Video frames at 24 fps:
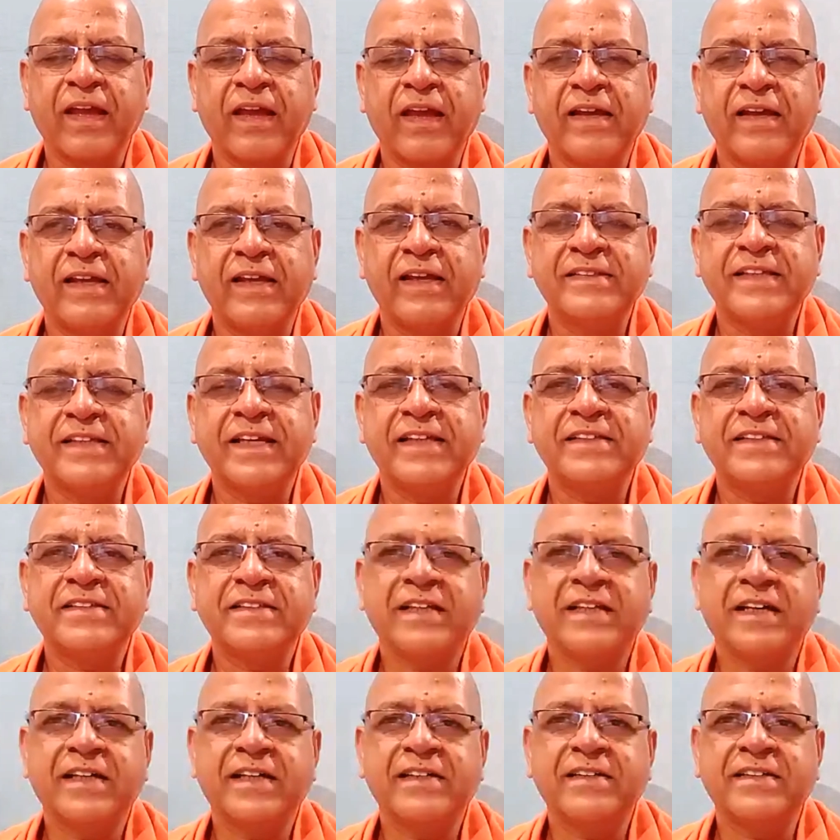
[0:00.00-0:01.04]
He says,
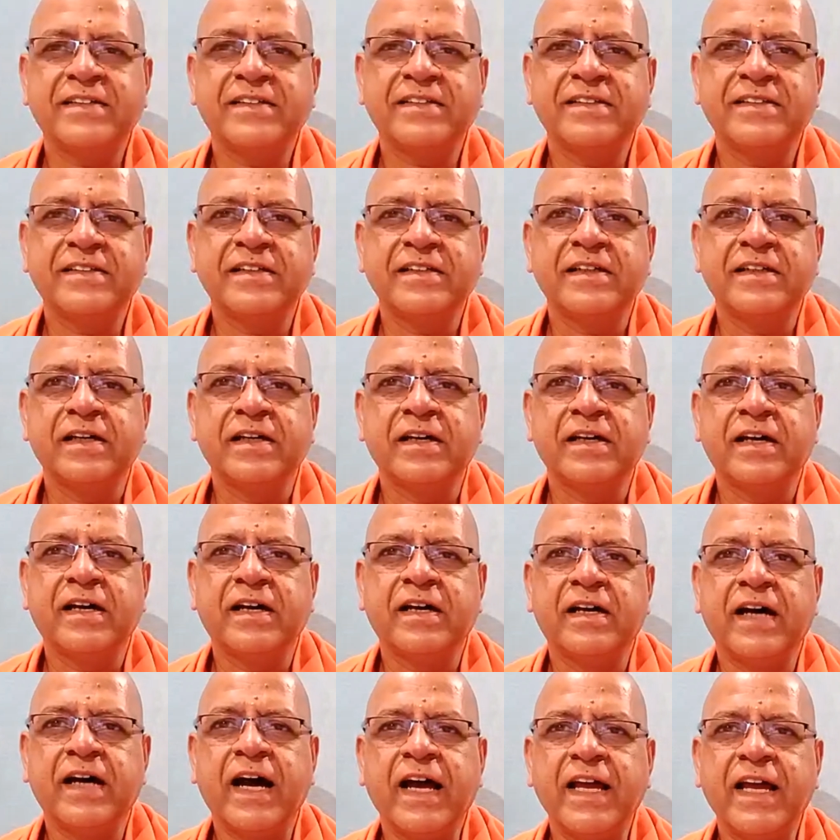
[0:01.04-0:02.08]
I
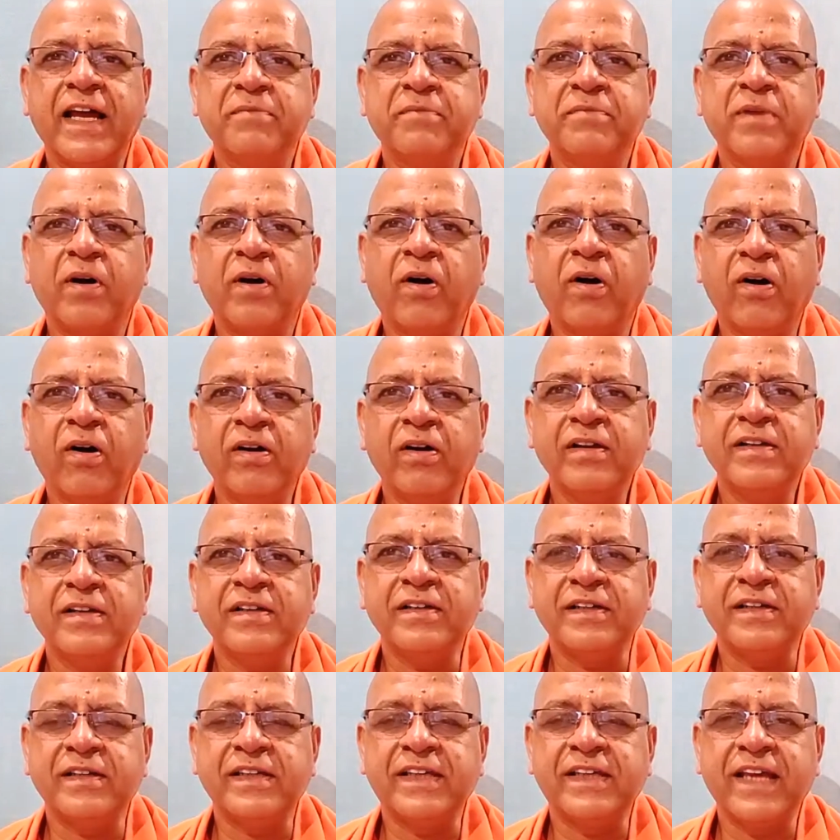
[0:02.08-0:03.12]
am all
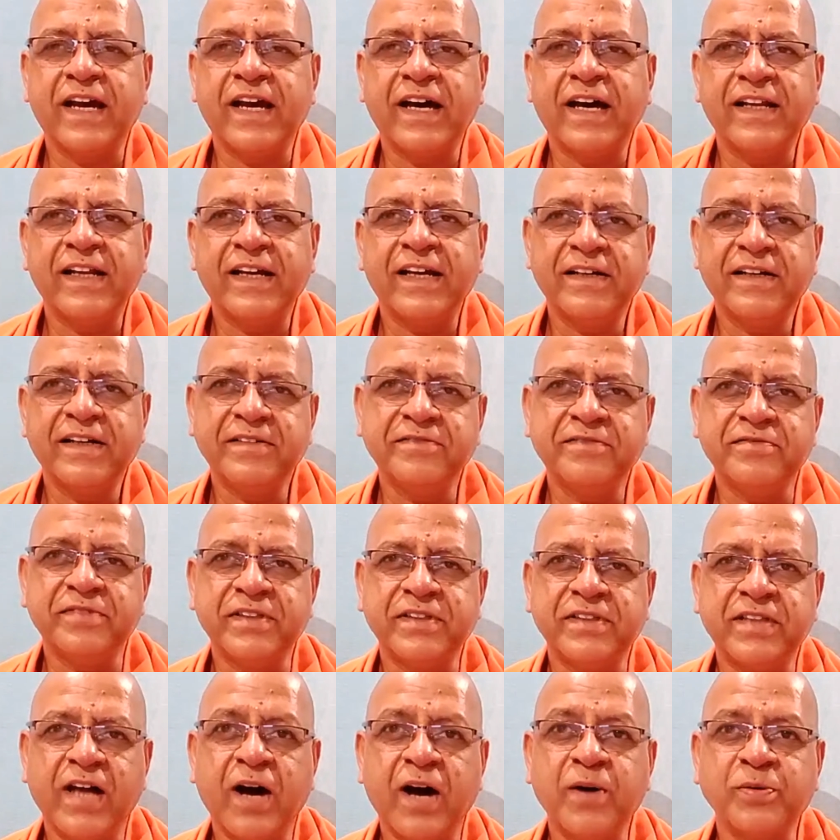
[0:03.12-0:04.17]
jnana
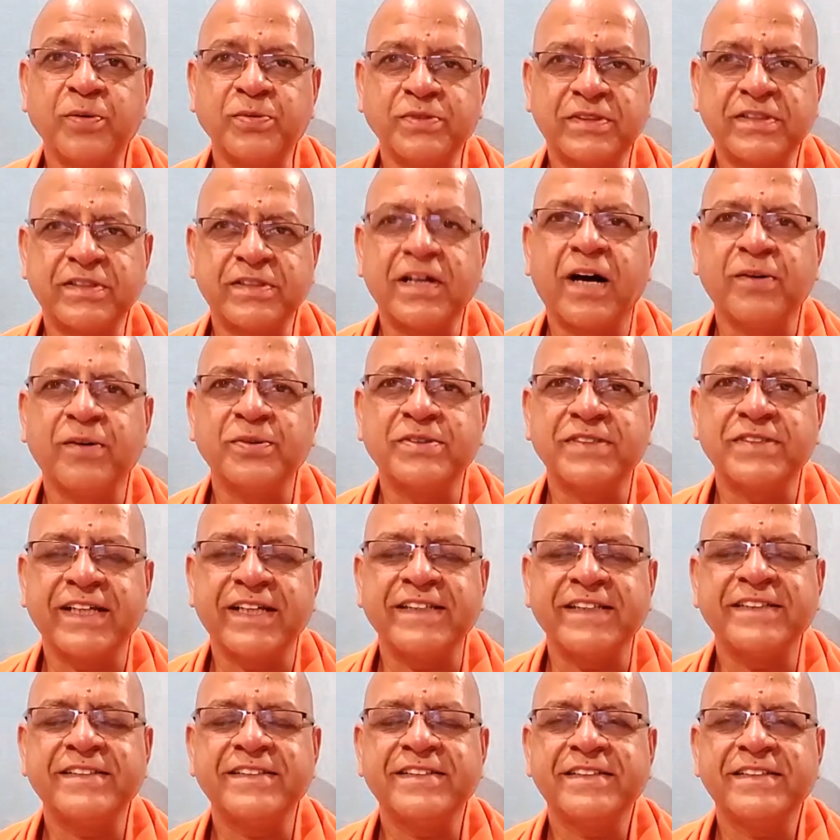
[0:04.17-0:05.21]
without
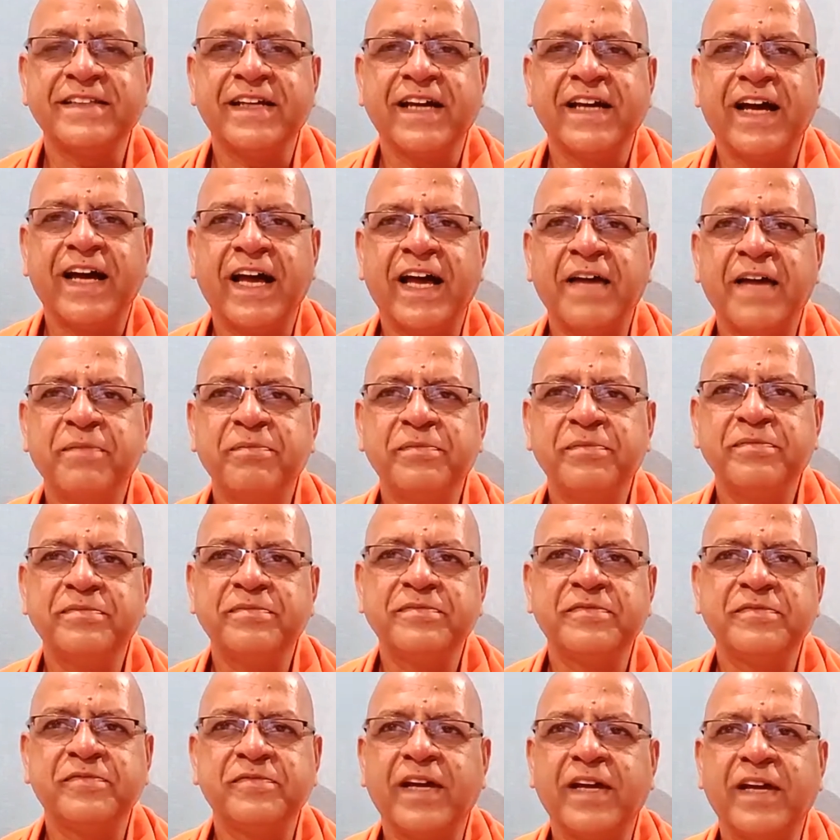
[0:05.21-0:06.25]
outside. I am
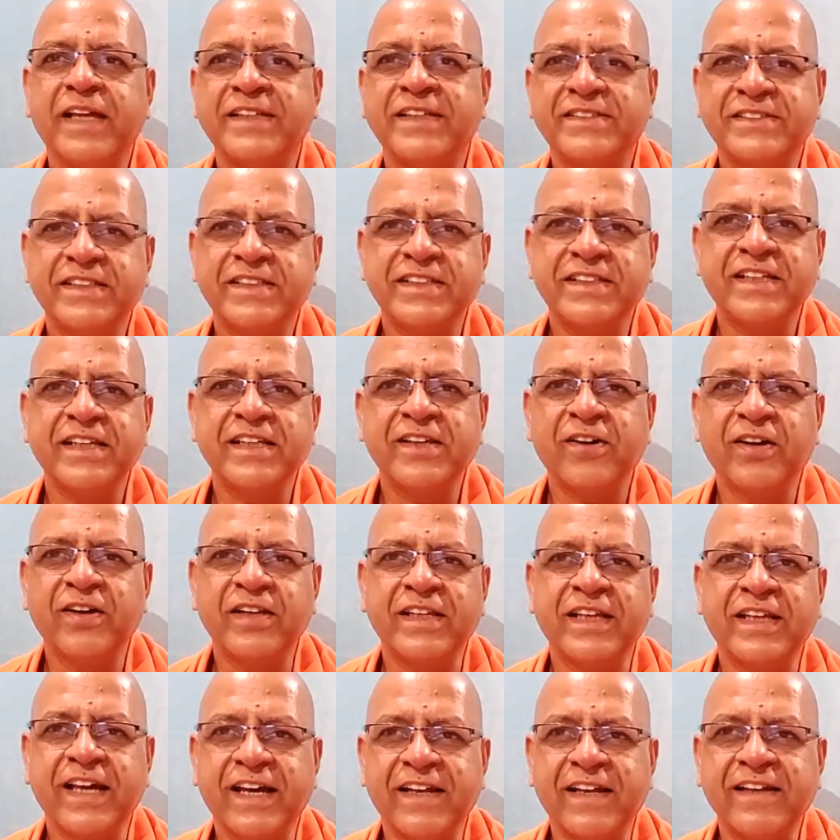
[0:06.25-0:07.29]
externally all
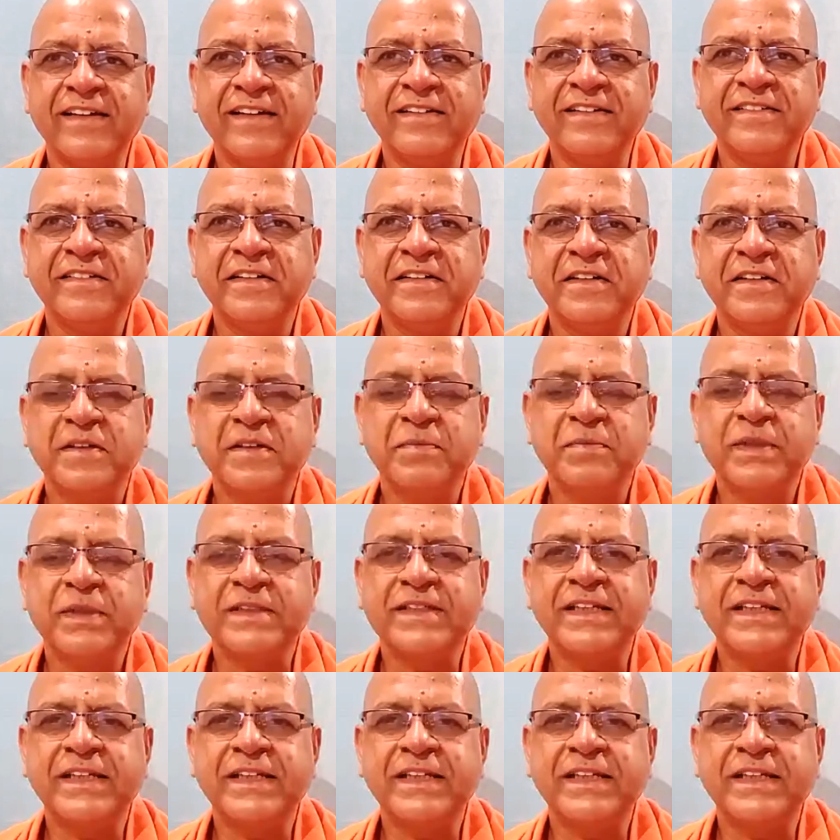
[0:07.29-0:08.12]
jnana, but